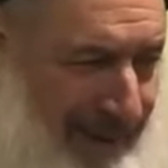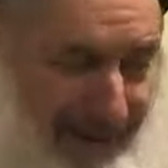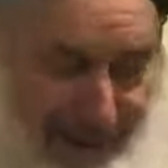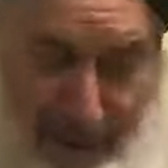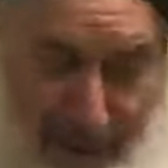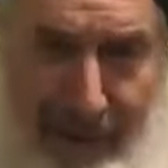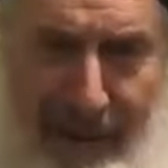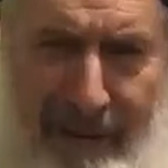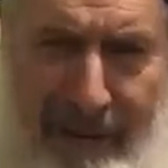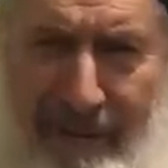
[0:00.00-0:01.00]
I looked
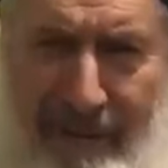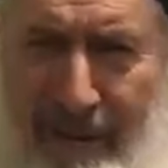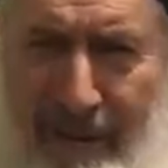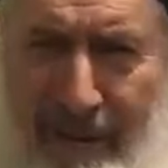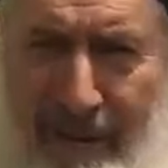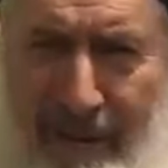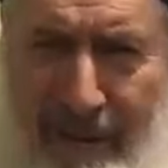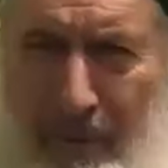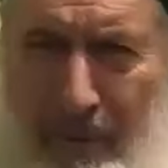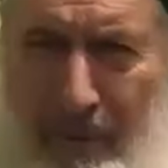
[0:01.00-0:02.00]
again.
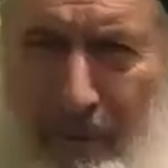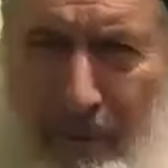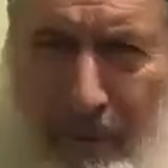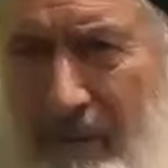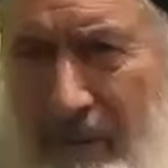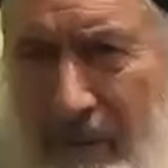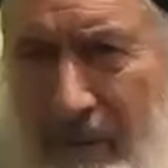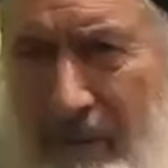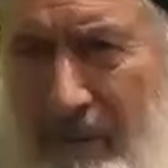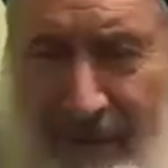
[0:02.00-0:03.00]
Louche.
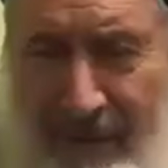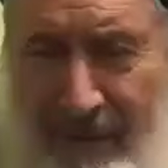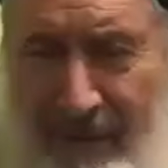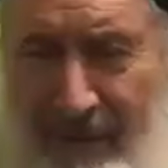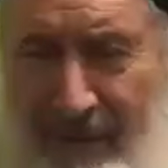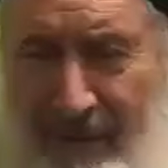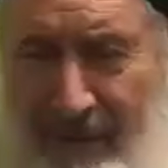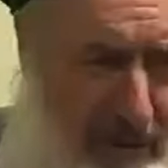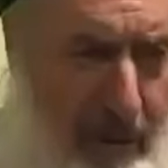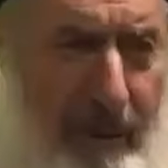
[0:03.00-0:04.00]
He says,
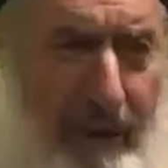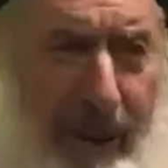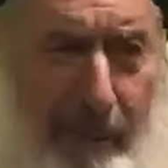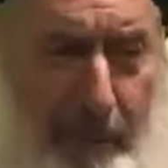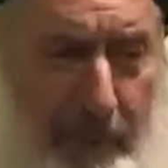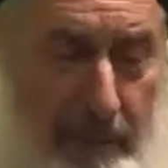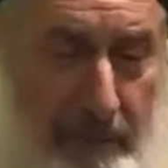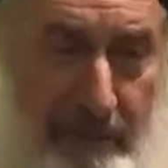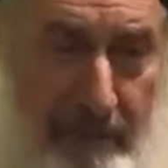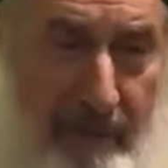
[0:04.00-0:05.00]
look it up.
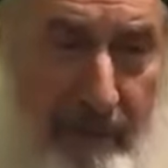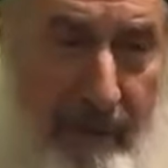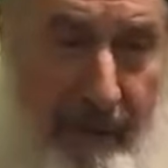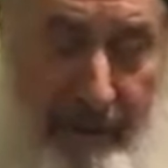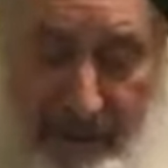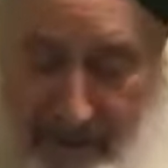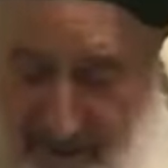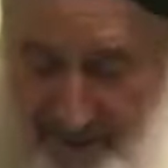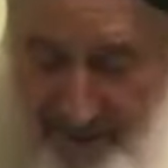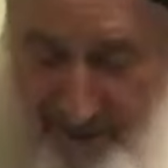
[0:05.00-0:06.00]
Okay.
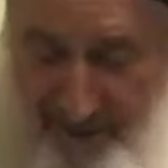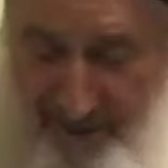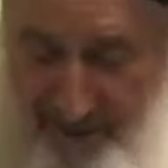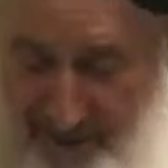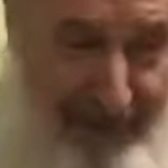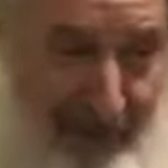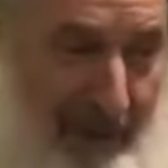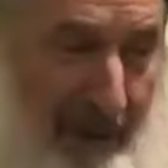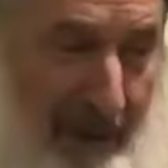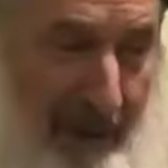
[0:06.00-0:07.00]
I looked it
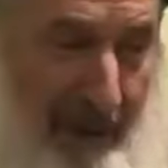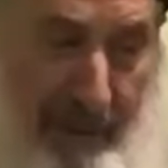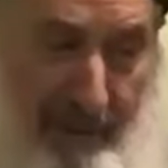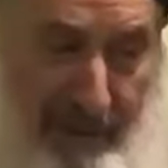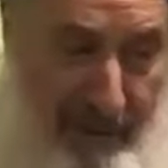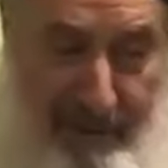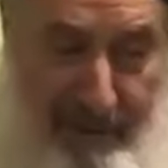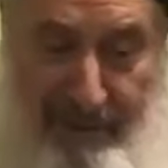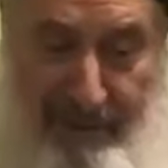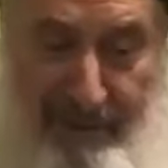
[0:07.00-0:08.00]
up. Now we have
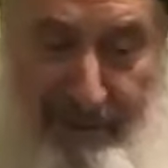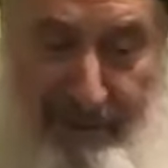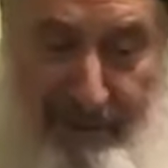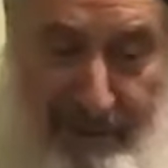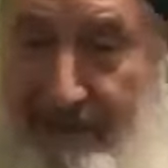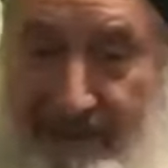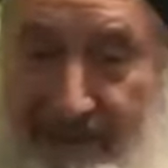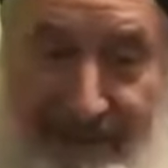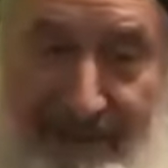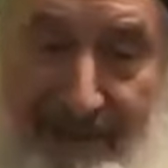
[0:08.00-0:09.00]
Google.
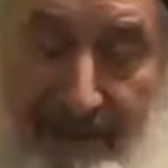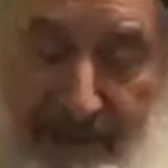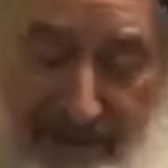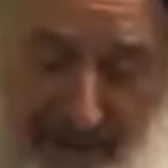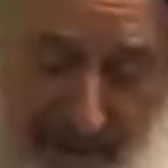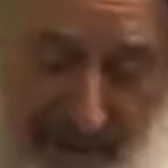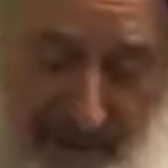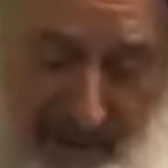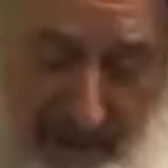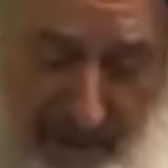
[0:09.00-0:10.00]
I
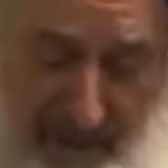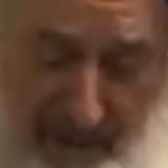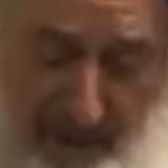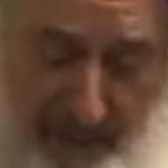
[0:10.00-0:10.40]
looked it up.